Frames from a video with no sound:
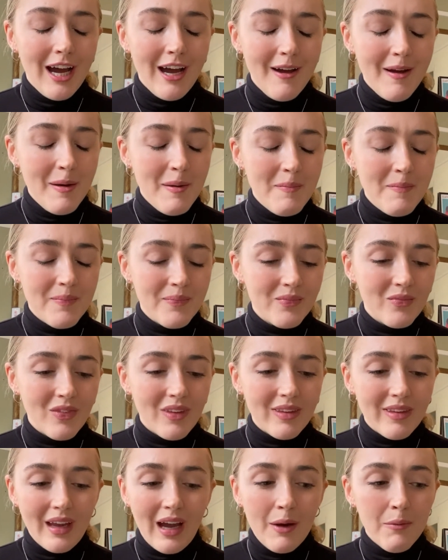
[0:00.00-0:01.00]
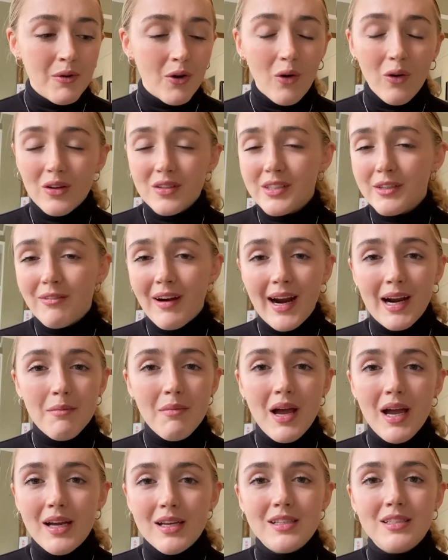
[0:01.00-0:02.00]
I would honestly
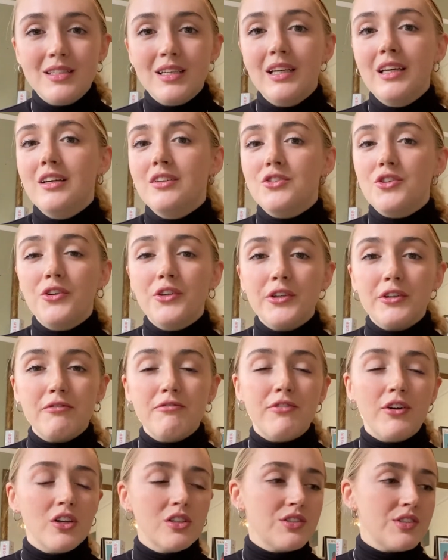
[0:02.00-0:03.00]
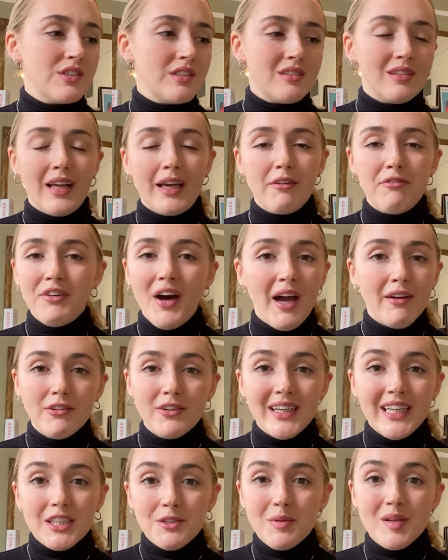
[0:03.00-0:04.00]
recommend doing your first like 5
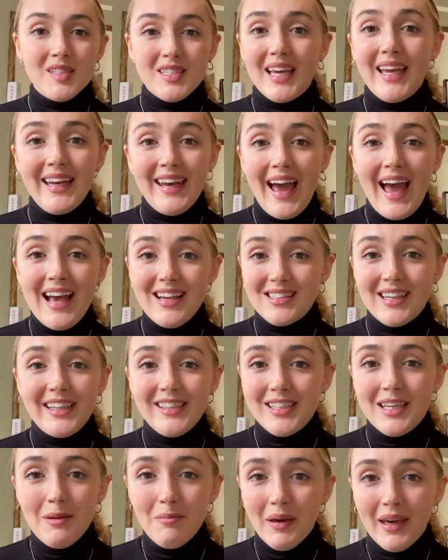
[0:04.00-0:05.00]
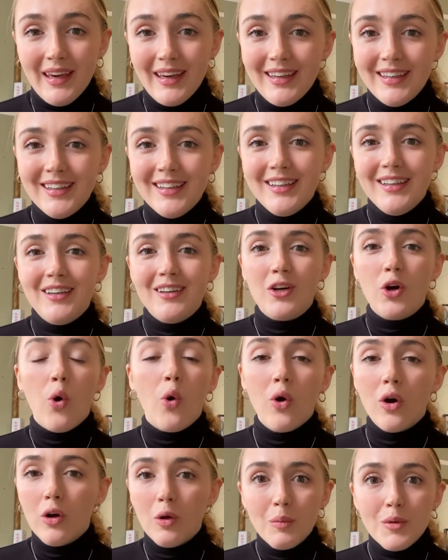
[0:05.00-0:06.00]
arrangements in SATB.
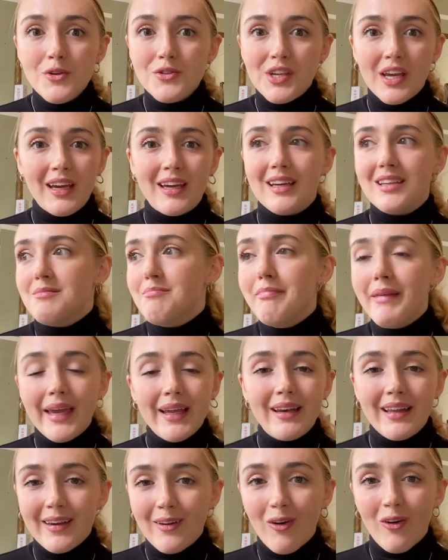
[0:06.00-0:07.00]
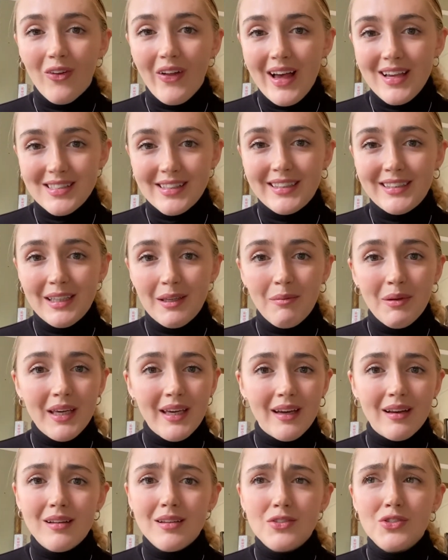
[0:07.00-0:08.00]
Choral music is mainly all
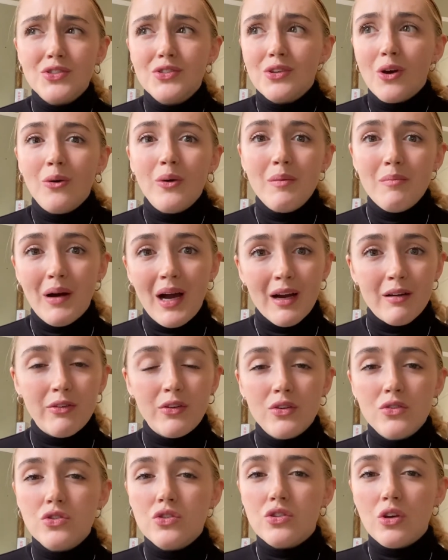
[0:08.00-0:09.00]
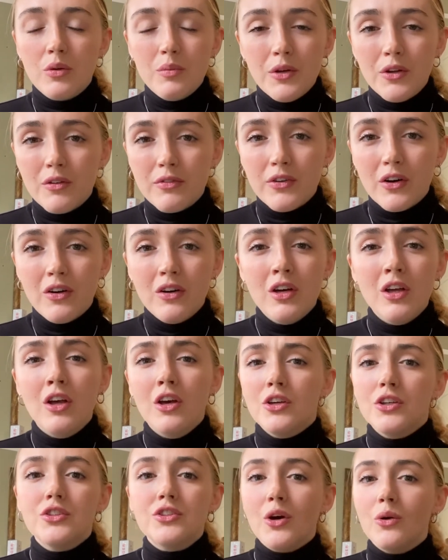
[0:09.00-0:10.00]
SATB, and it's so impactful and so beautiful.
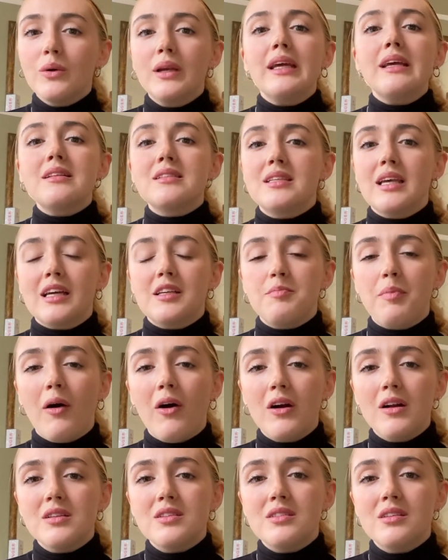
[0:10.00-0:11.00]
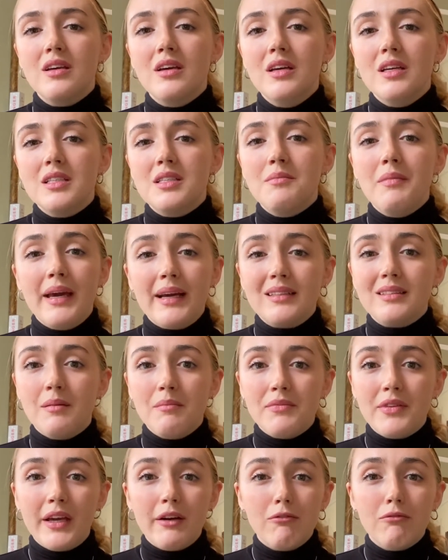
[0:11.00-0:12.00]
You don't need 6 parts to make
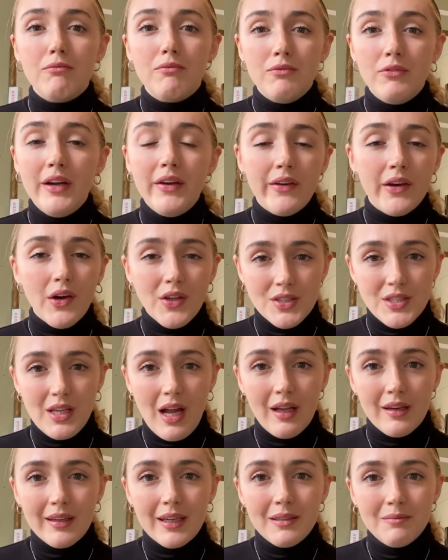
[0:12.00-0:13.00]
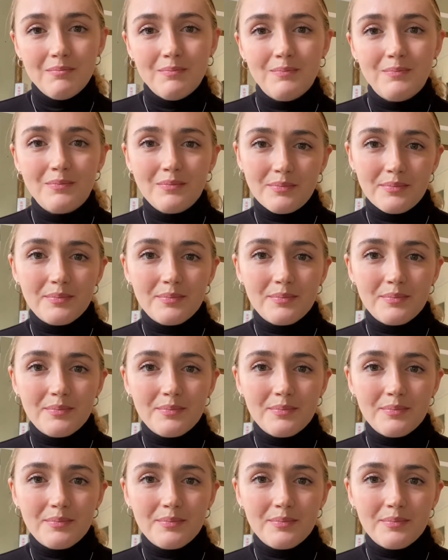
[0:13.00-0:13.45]
something really outstanding.